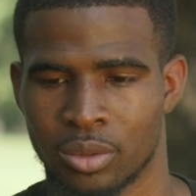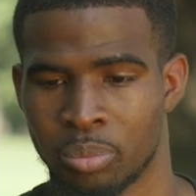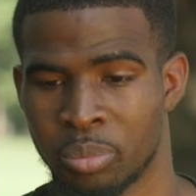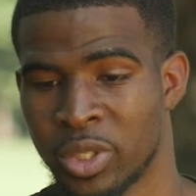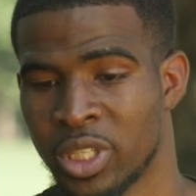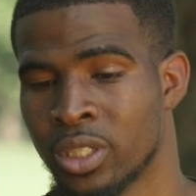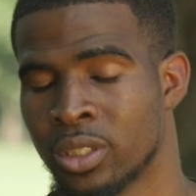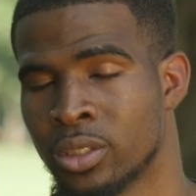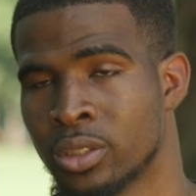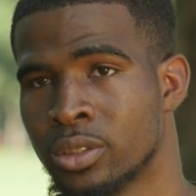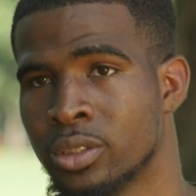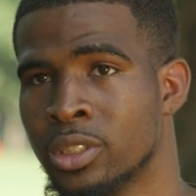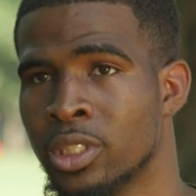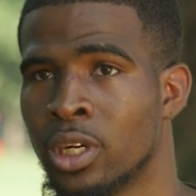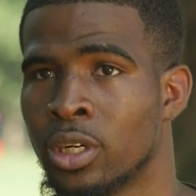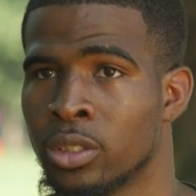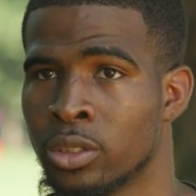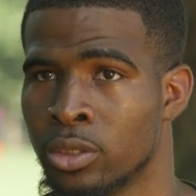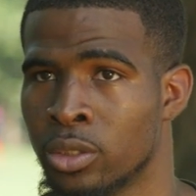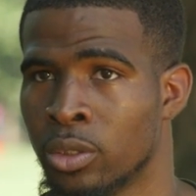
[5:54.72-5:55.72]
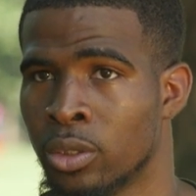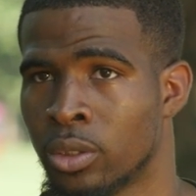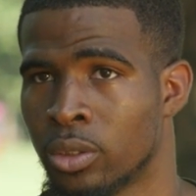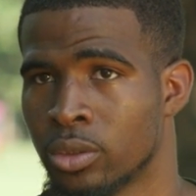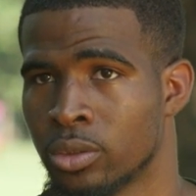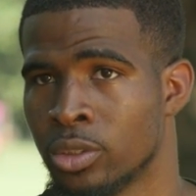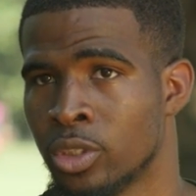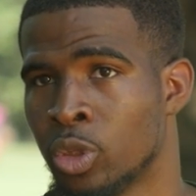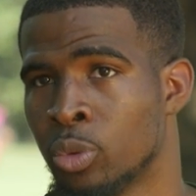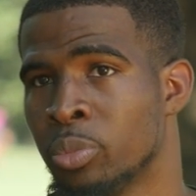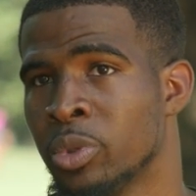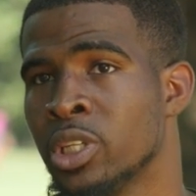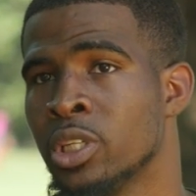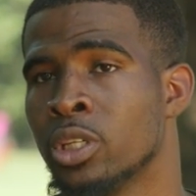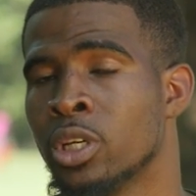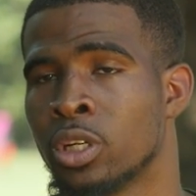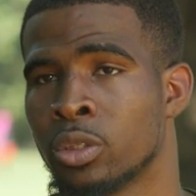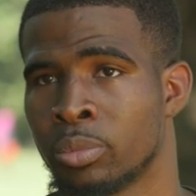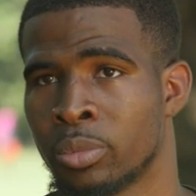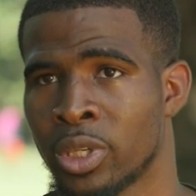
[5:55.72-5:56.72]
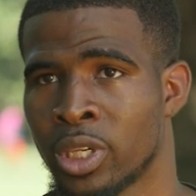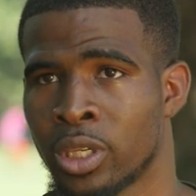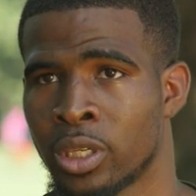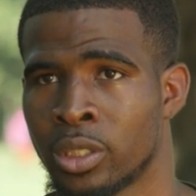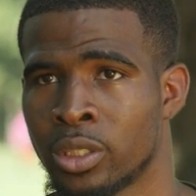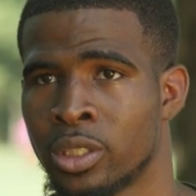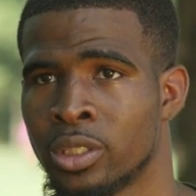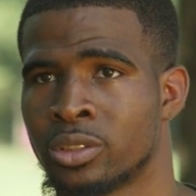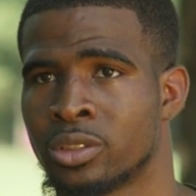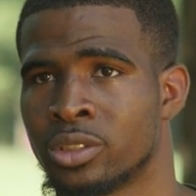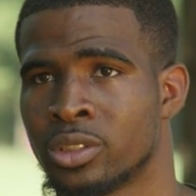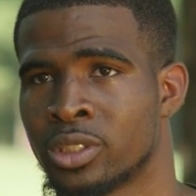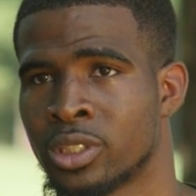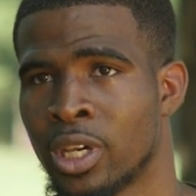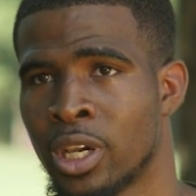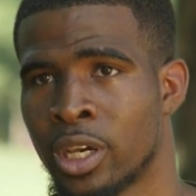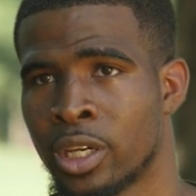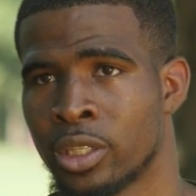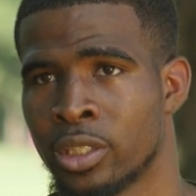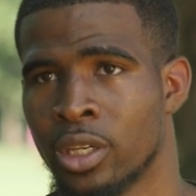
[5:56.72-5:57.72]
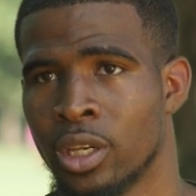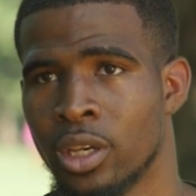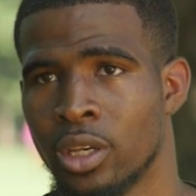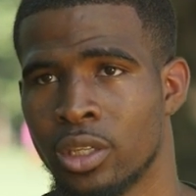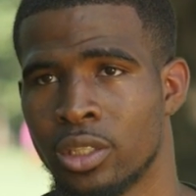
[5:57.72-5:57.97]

be a young adult, be young men in society.